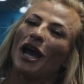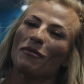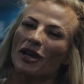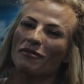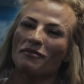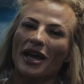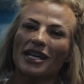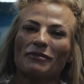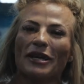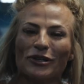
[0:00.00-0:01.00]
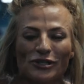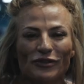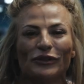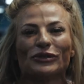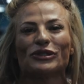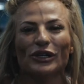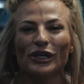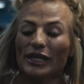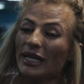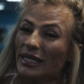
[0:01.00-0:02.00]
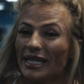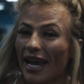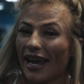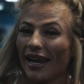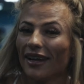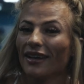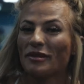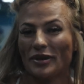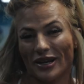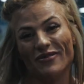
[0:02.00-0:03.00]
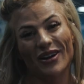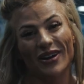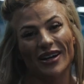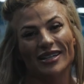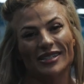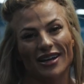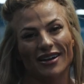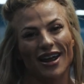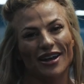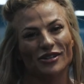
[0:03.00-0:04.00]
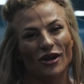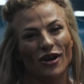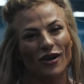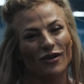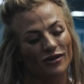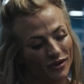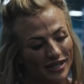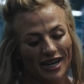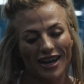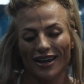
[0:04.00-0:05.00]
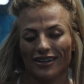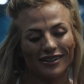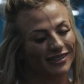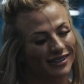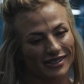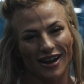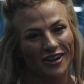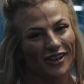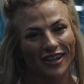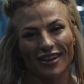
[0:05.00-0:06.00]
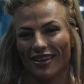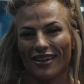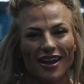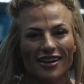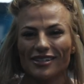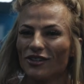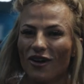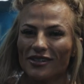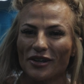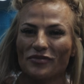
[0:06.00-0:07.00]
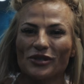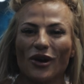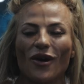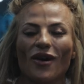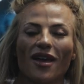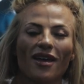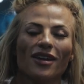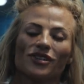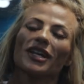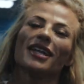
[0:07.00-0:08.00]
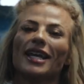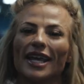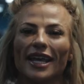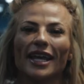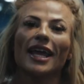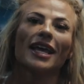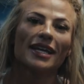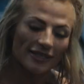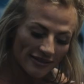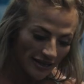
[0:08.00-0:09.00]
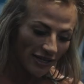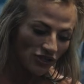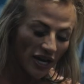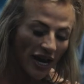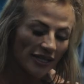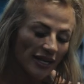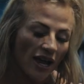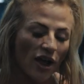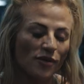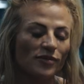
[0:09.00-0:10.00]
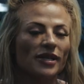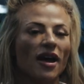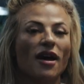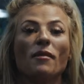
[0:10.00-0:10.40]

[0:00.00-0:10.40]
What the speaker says: I'm bringing my best. My energy feels good today, but it varies day to day. So one day it's not good and then the next it's awesome. So just kind of taking it each day as it comes.